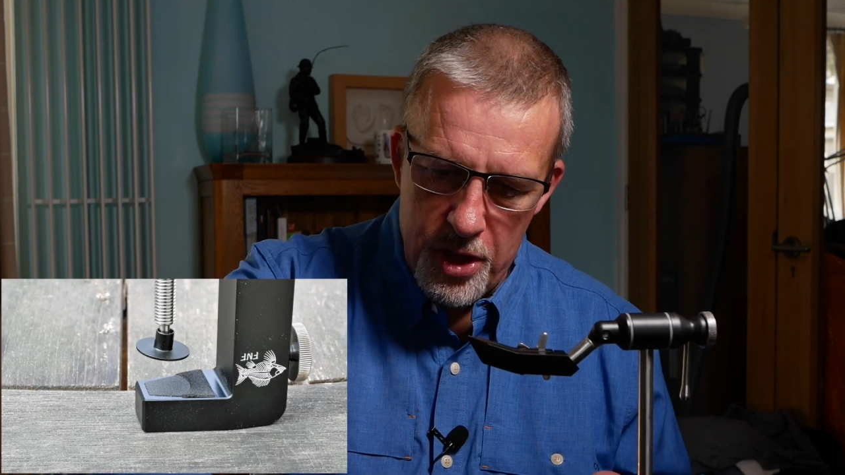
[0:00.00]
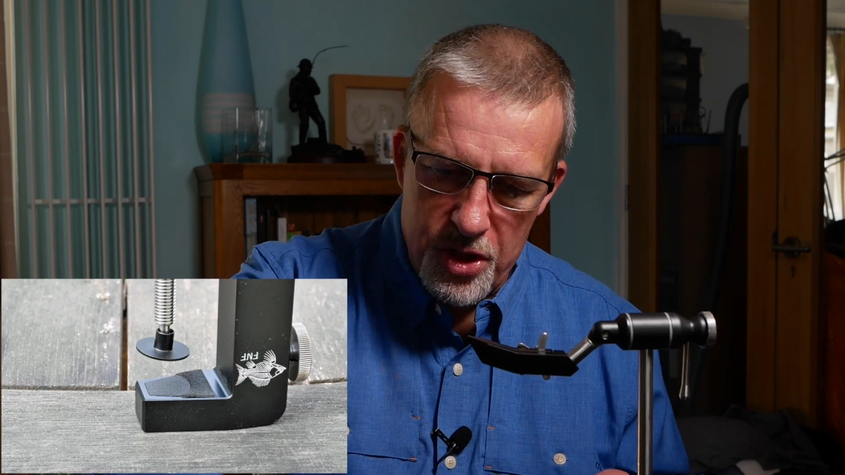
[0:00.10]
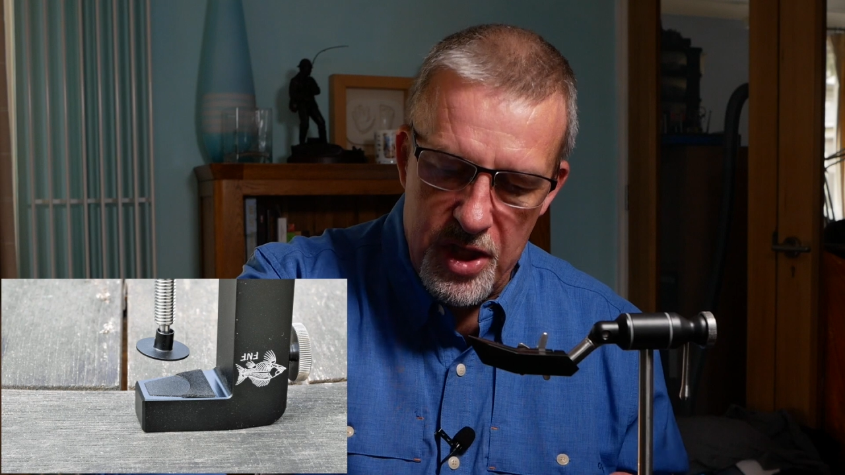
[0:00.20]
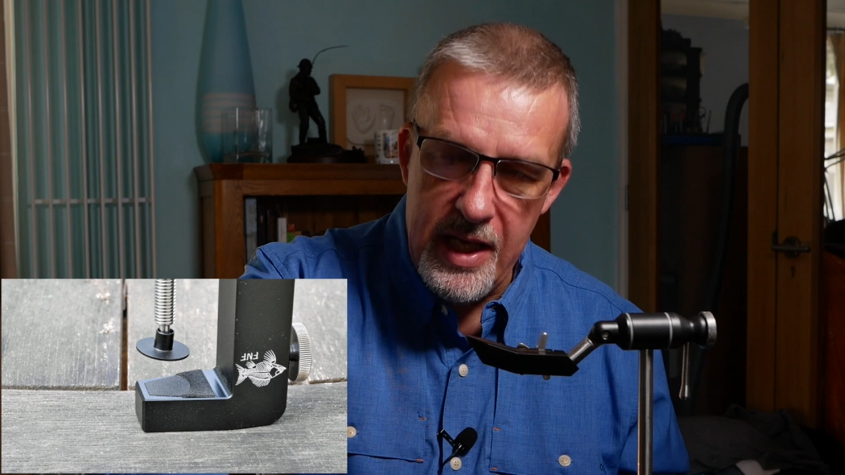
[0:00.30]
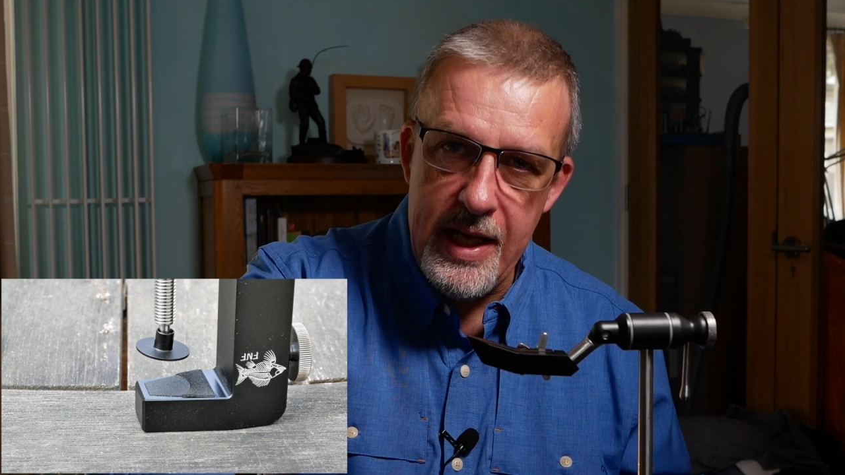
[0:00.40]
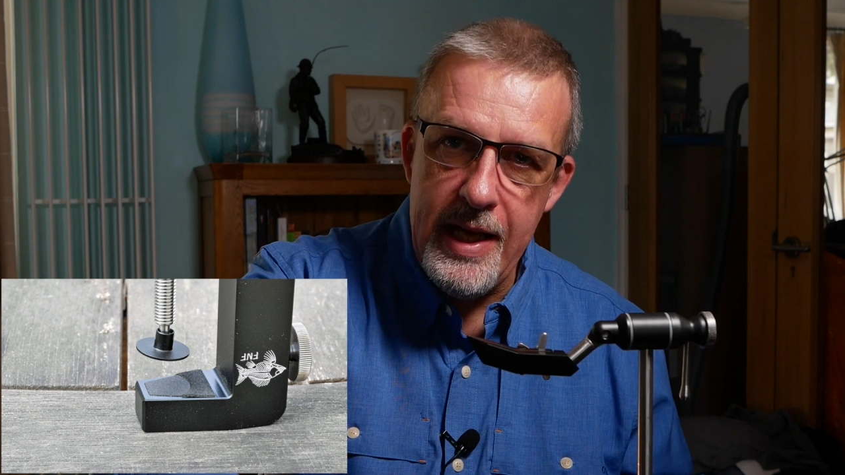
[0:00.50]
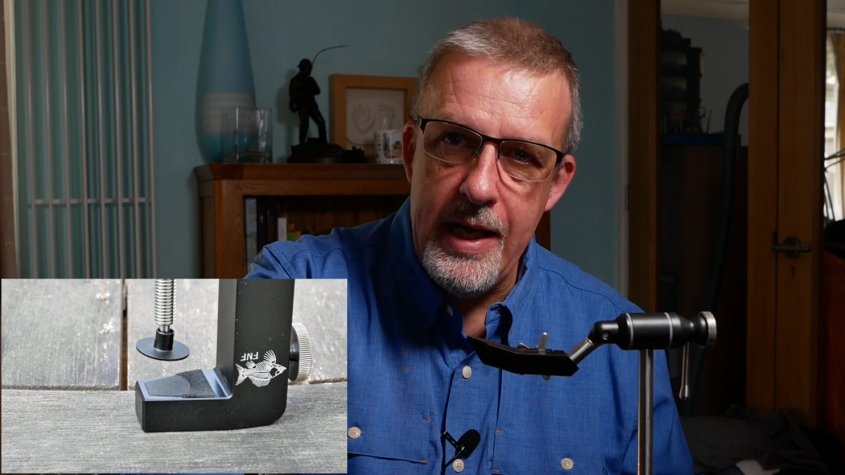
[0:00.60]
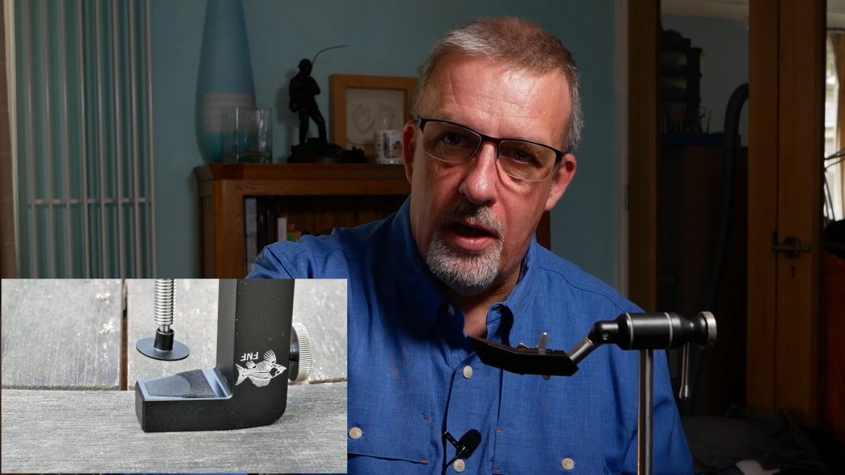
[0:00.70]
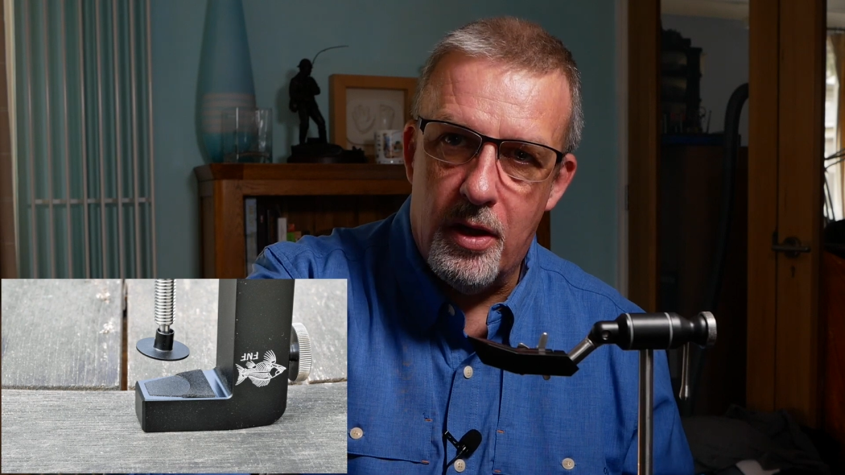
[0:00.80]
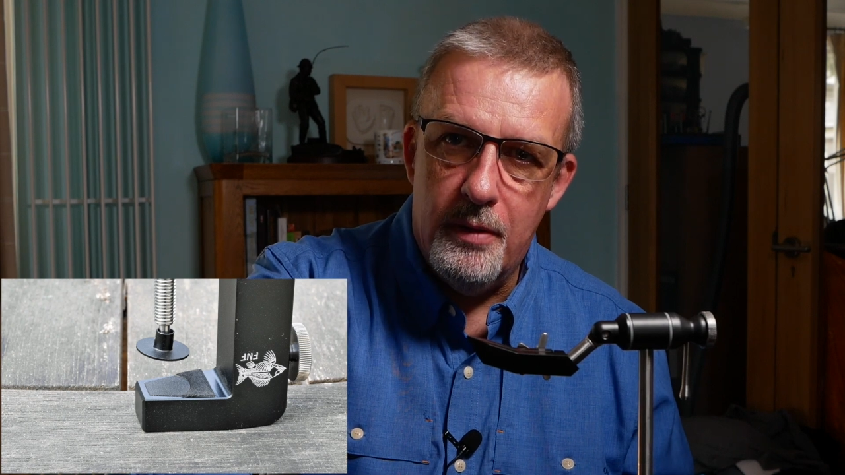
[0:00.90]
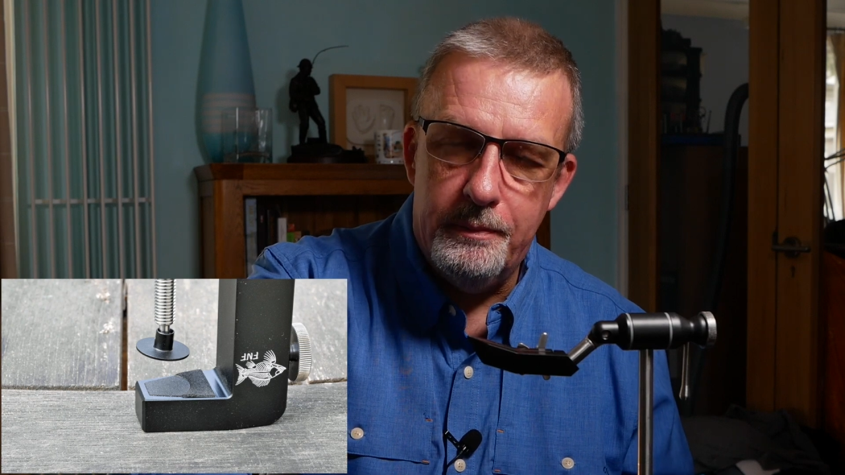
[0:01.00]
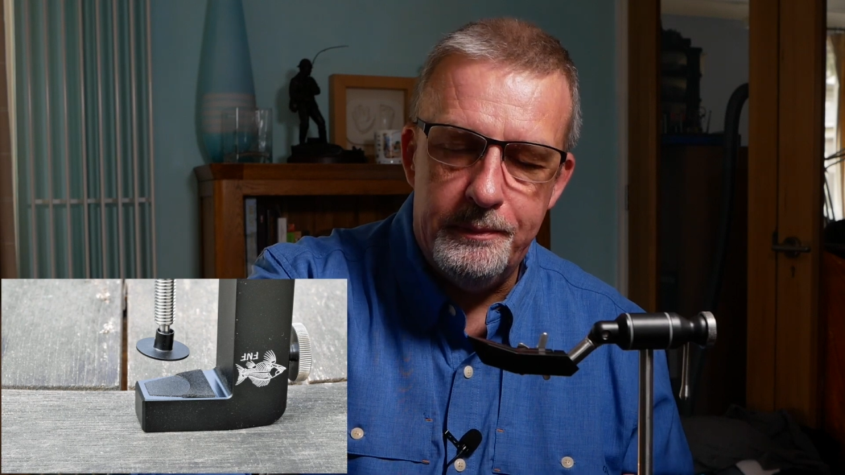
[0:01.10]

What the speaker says: you see here